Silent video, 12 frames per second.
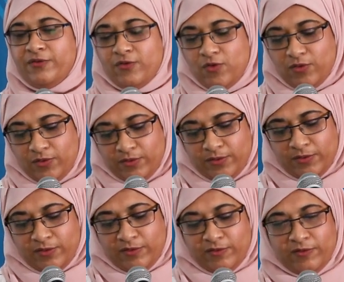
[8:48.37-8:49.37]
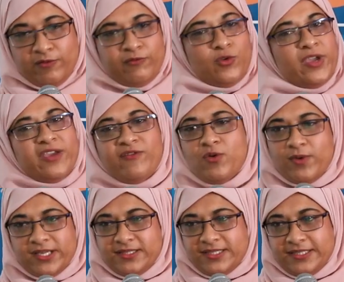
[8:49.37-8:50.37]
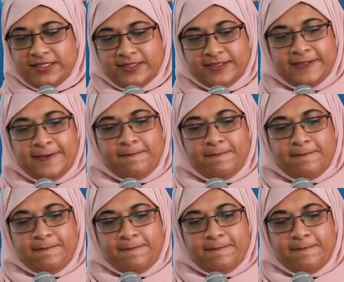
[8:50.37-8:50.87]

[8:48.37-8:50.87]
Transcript: for whoever wants it.